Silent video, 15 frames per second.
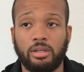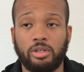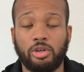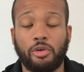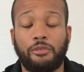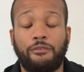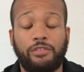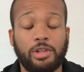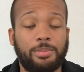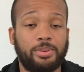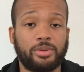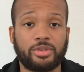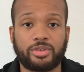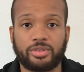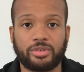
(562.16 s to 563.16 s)

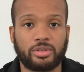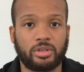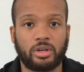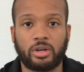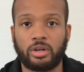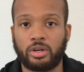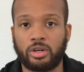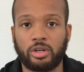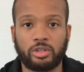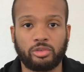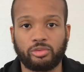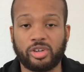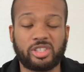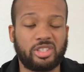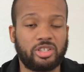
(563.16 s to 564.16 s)
flippers on
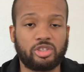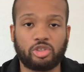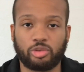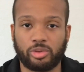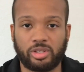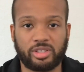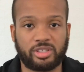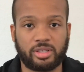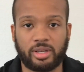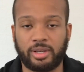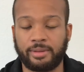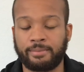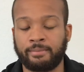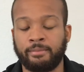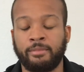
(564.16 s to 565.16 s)
residential real
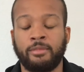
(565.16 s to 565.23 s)
estate.